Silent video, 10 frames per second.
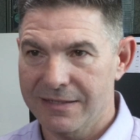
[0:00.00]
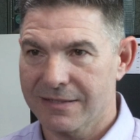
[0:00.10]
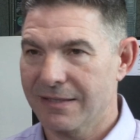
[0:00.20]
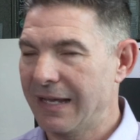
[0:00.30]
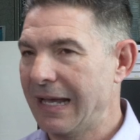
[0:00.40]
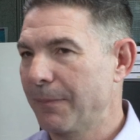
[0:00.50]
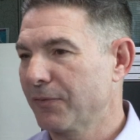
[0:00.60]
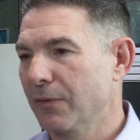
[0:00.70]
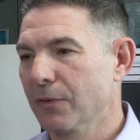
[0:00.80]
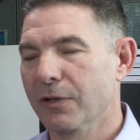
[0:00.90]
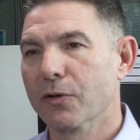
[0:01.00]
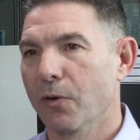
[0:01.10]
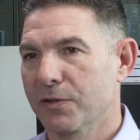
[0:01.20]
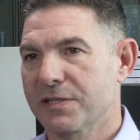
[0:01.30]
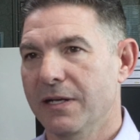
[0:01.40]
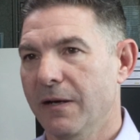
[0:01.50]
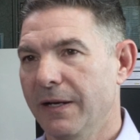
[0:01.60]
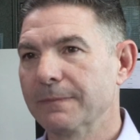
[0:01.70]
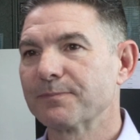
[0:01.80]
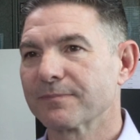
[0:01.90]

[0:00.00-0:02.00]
just absolute gorgeous area.